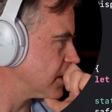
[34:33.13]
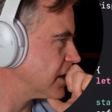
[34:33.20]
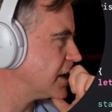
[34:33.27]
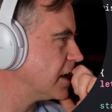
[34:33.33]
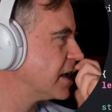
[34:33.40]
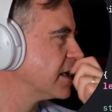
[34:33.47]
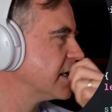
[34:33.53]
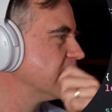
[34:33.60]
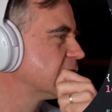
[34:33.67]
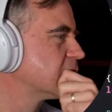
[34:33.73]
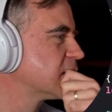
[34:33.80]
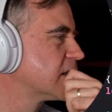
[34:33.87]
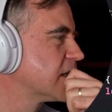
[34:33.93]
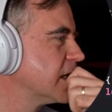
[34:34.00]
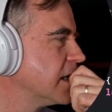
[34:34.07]

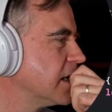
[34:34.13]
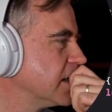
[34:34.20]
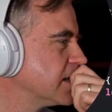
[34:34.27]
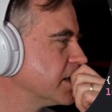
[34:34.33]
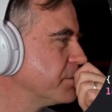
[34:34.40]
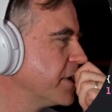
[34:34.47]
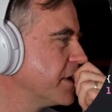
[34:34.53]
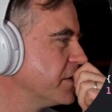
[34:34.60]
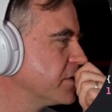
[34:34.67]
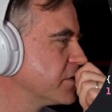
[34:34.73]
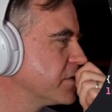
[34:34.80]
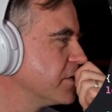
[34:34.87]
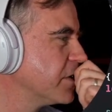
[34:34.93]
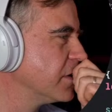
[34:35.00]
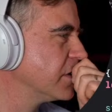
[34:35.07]
Is it better to
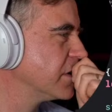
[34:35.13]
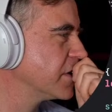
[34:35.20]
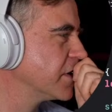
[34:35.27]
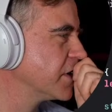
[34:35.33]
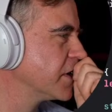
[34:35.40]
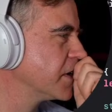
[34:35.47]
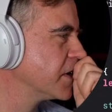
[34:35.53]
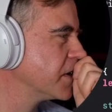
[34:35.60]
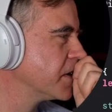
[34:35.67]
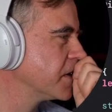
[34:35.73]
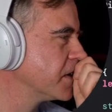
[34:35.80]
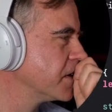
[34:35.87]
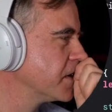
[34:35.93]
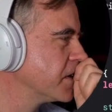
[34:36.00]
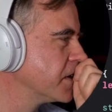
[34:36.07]
not learn
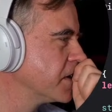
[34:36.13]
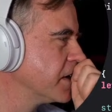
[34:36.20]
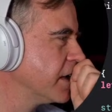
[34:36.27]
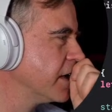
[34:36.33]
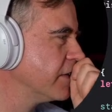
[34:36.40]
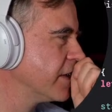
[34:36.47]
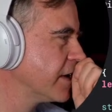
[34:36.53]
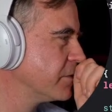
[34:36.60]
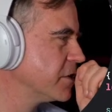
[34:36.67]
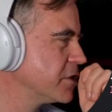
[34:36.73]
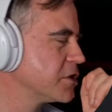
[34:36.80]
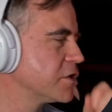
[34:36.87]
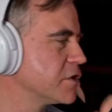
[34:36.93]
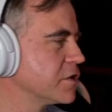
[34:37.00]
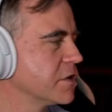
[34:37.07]
native
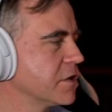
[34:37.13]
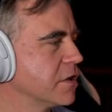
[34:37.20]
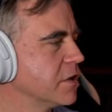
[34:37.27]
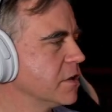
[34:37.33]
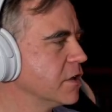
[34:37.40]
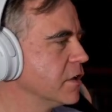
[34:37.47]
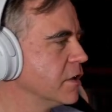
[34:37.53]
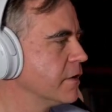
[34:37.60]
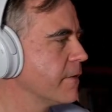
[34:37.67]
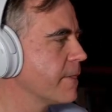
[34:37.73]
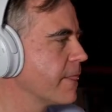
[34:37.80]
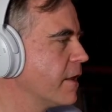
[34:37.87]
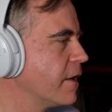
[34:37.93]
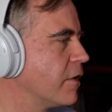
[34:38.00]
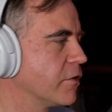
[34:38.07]
language?
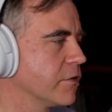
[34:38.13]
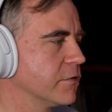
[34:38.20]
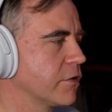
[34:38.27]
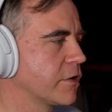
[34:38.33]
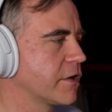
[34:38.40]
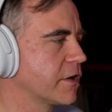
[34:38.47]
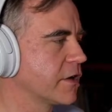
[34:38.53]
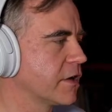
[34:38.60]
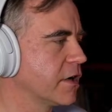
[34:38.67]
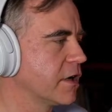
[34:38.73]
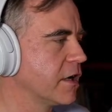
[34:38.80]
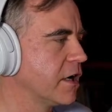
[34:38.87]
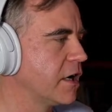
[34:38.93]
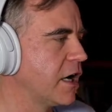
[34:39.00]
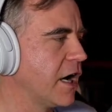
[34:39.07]
Look,
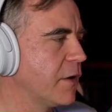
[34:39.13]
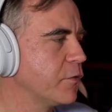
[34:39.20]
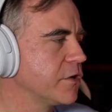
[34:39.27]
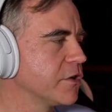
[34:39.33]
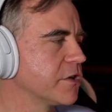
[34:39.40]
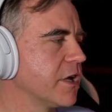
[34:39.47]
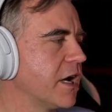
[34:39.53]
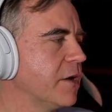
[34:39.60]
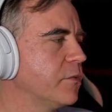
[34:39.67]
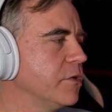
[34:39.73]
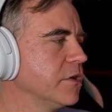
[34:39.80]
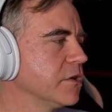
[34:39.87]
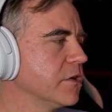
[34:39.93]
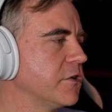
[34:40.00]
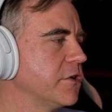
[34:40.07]
I wouldn't
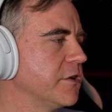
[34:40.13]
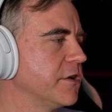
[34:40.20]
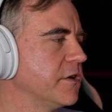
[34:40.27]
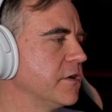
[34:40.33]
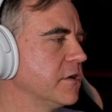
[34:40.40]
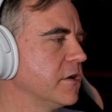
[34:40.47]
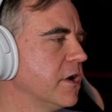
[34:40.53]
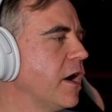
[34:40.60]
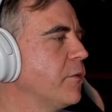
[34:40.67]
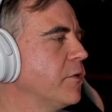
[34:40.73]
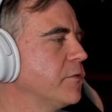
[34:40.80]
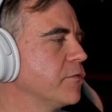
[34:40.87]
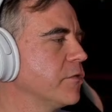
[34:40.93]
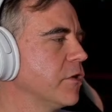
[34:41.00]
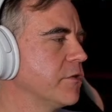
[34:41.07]
learn
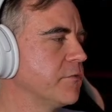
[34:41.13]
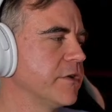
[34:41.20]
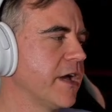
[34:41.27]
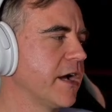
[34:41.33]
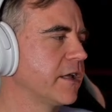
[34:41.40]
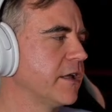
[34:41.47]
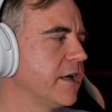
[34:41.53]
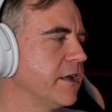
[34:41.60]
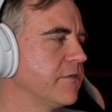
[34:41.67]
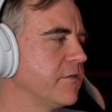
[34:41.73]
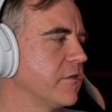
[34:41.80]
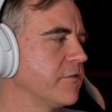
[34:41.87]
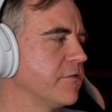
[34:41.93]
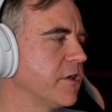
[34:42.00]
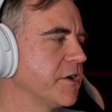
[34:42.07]
React Native or
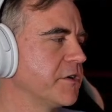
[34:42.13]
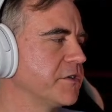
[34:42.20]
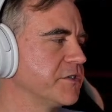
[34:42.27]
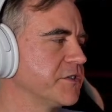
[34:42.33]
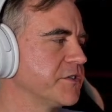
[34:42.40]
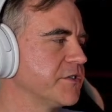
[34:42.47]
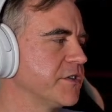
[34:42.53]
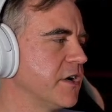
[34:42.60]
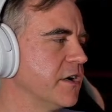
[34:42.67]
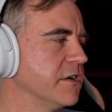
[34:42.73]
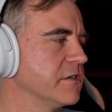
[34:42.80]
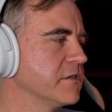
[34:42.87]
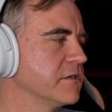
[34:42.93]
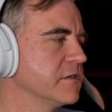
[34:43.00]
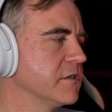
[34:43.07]
Flutter as a start.
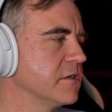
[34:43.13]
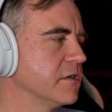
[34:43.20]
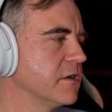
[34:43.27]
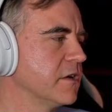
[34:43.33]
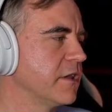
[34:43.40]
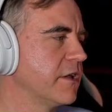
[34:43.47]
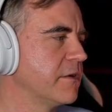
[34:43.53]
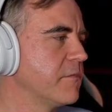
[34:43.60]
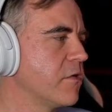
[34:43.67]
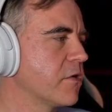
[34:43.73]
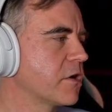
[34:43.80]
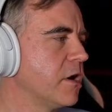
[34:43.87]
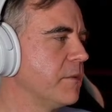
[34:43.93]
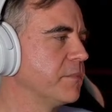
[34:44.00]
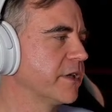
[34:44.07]
They're more
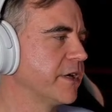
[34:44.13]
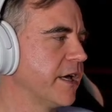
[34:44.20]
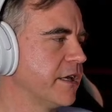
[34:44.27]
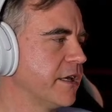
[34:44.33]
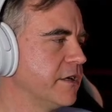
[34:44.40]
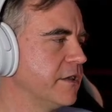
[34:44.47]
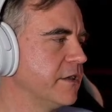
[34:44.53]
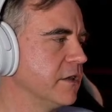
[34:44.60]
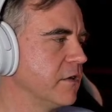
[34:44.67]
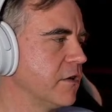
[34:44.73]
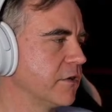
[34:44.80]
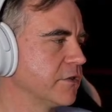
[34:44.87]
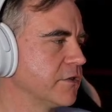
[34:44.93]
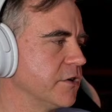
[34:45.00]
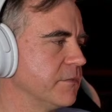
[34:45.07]
complicated in the long
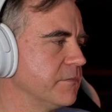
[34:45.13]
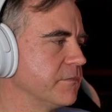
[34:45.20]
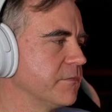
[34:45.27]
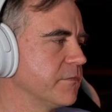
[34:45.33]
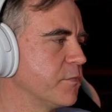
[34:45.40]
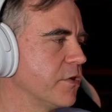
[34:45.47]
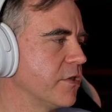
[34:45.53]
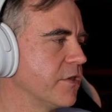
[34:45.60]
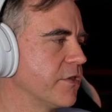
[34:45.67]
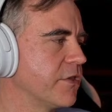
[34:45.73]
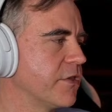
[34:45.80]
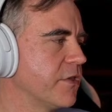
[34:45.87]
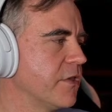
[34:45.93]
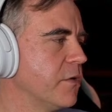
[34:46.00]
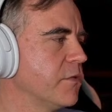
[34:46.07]
term.
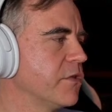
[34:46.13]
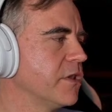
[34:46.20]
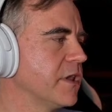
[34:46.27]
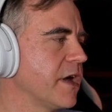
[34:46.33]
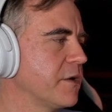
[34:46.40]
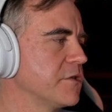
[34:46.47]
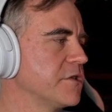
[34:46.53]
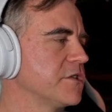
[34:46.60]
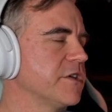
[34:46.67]
Not with the language.